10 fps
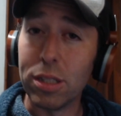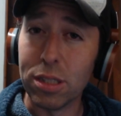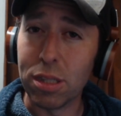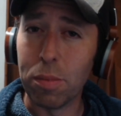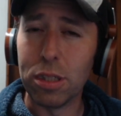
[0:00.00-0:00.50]
to
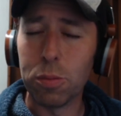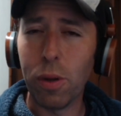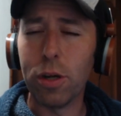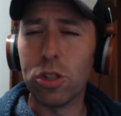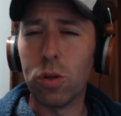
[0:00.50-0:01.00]
some of these
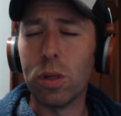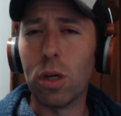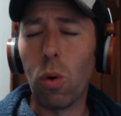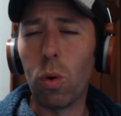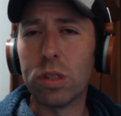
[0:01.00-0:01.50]
players during the
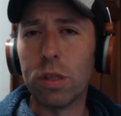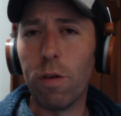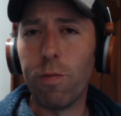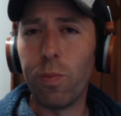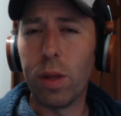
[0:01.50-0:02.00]
course of
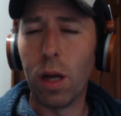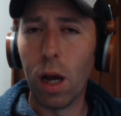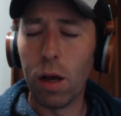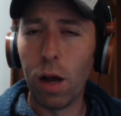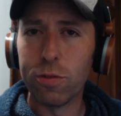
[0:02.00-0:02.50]

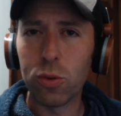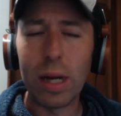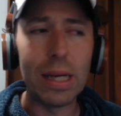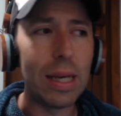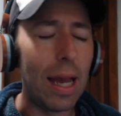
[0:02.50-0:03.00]
uh, of
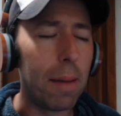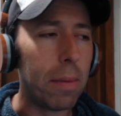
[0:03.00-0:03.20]
training camp.